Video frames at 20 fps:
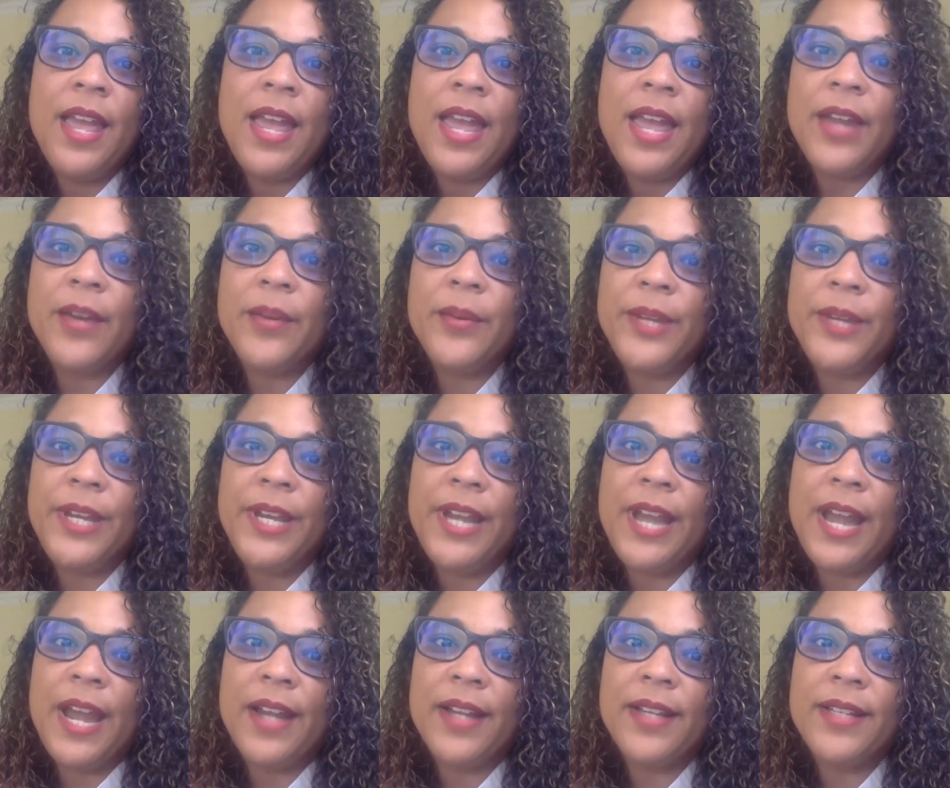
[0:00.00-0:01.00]
equity and
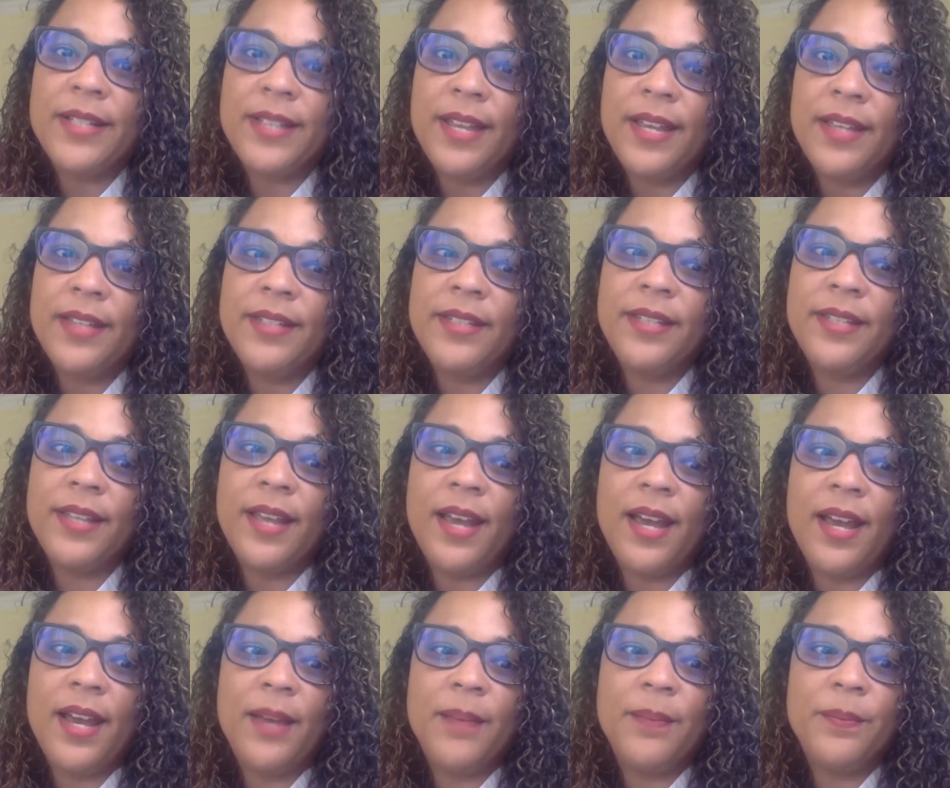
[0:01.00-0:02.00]
access,
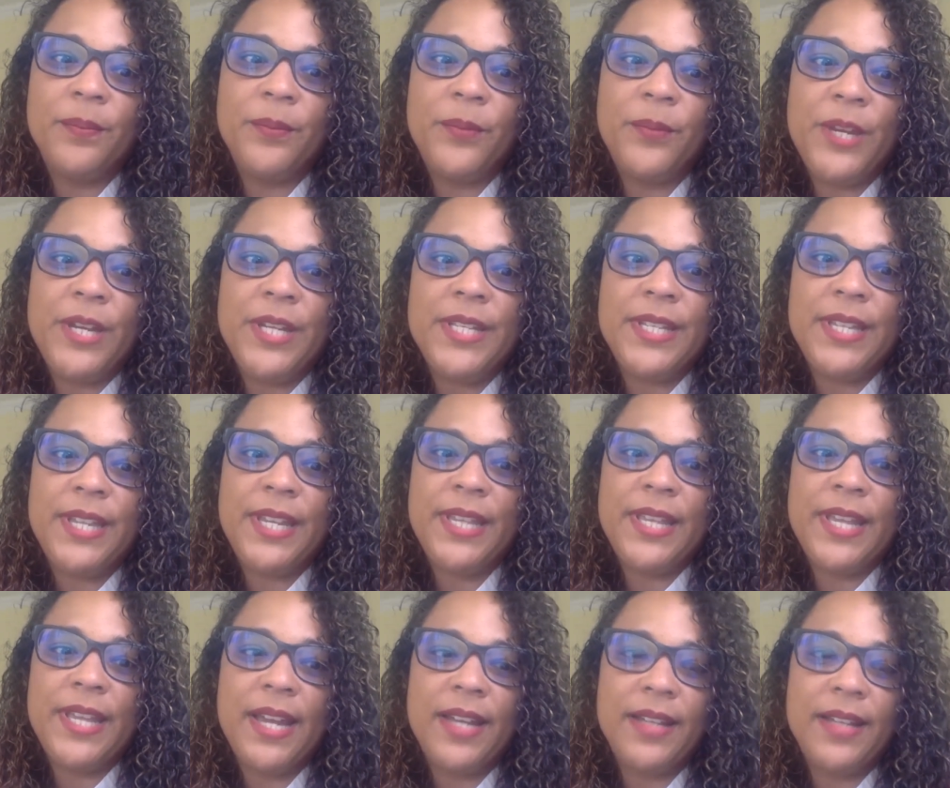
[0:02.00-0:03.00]
we can see
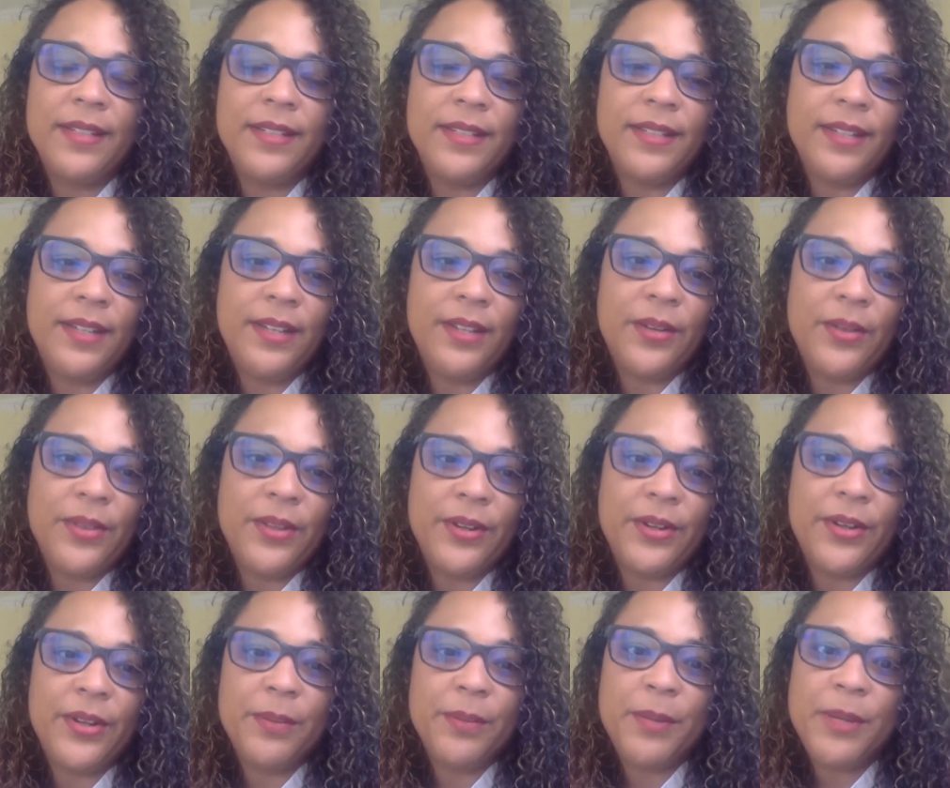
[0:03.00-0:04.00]
that, there
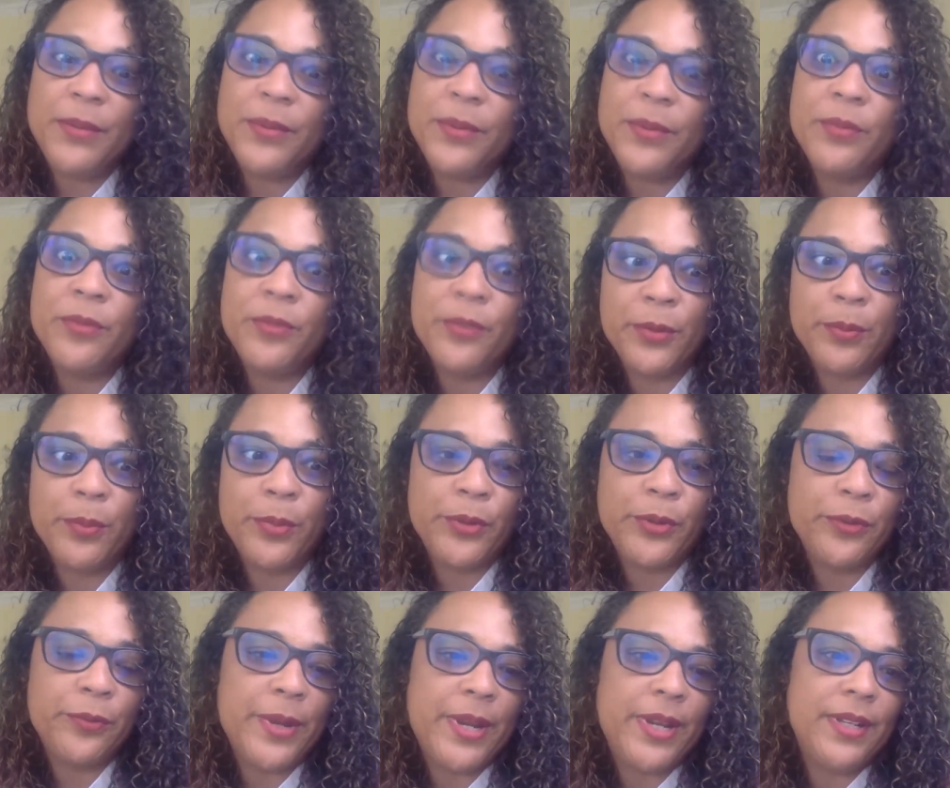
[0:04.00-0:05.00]
could be room for
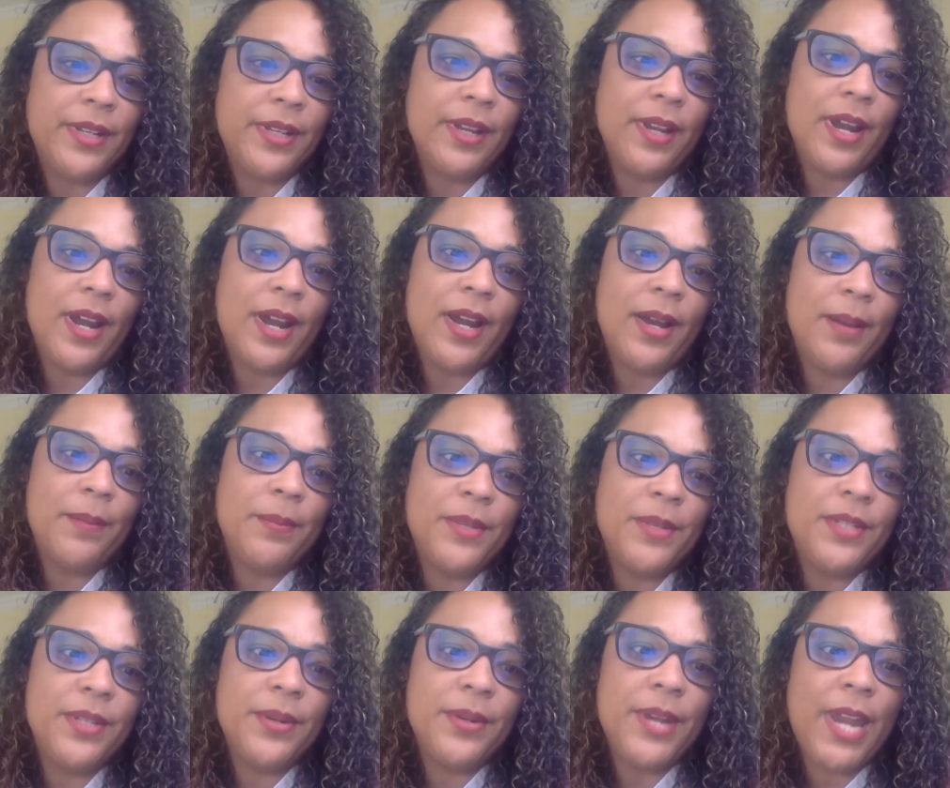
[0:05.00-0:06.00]
improvement.
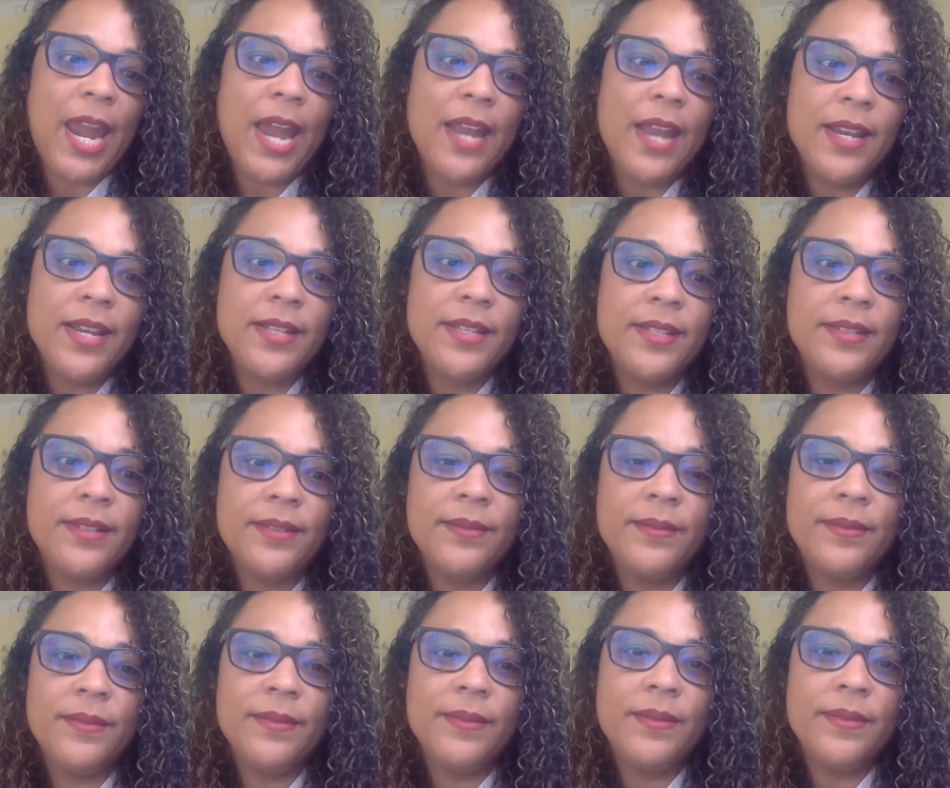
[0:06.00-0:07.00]
So again, it's
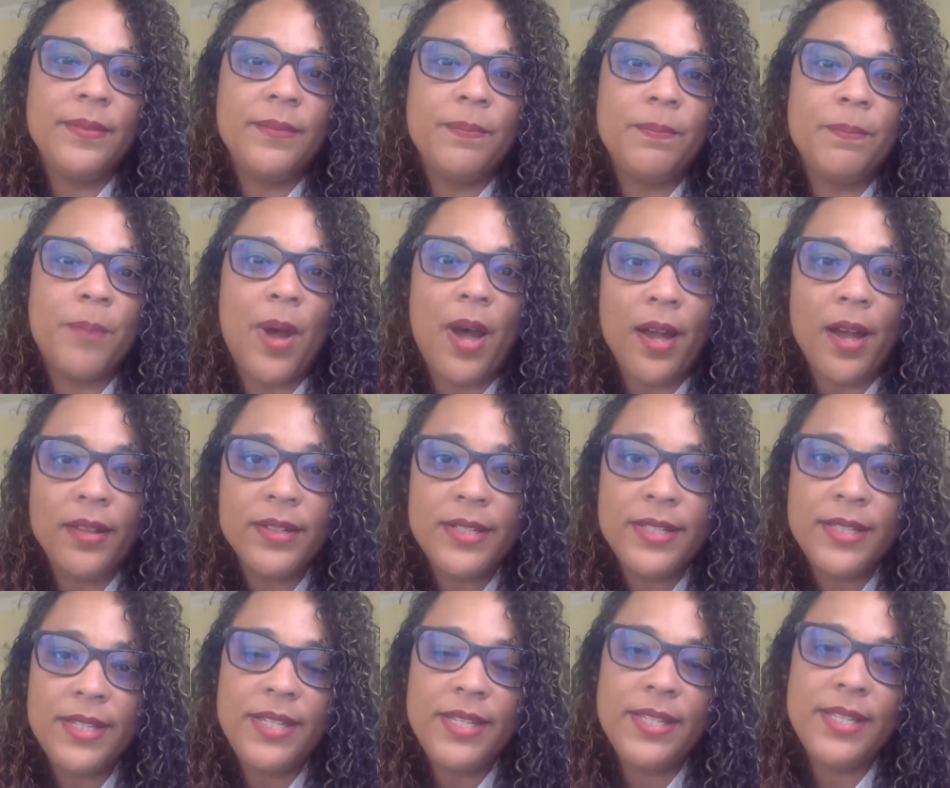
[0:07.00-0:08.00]

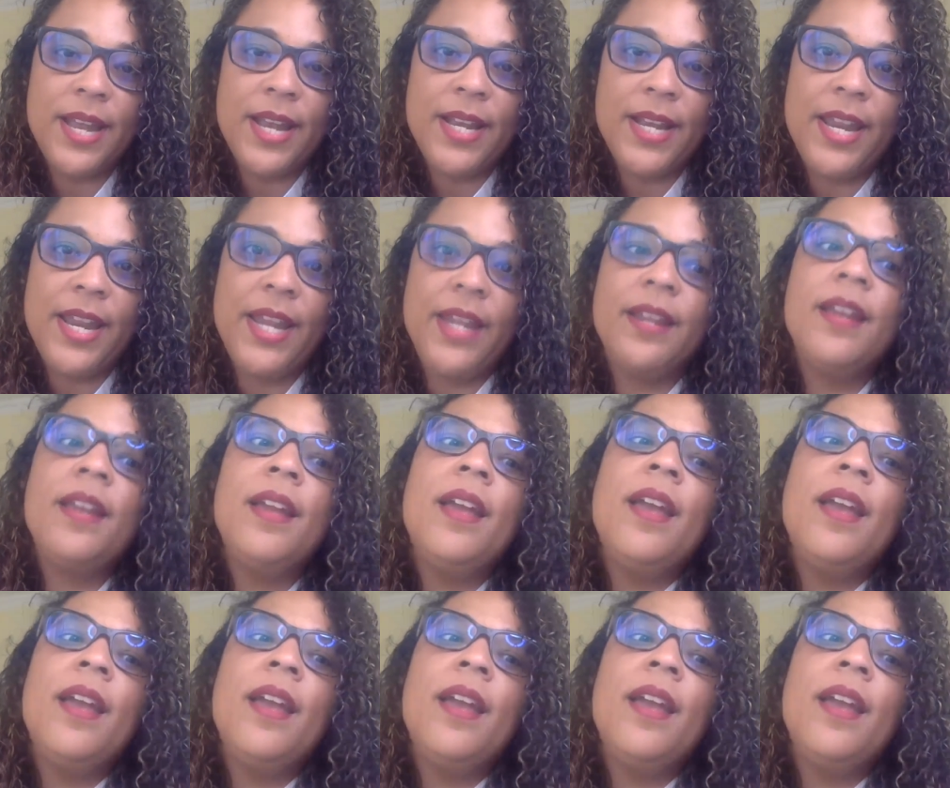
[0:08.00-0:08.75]
policy setting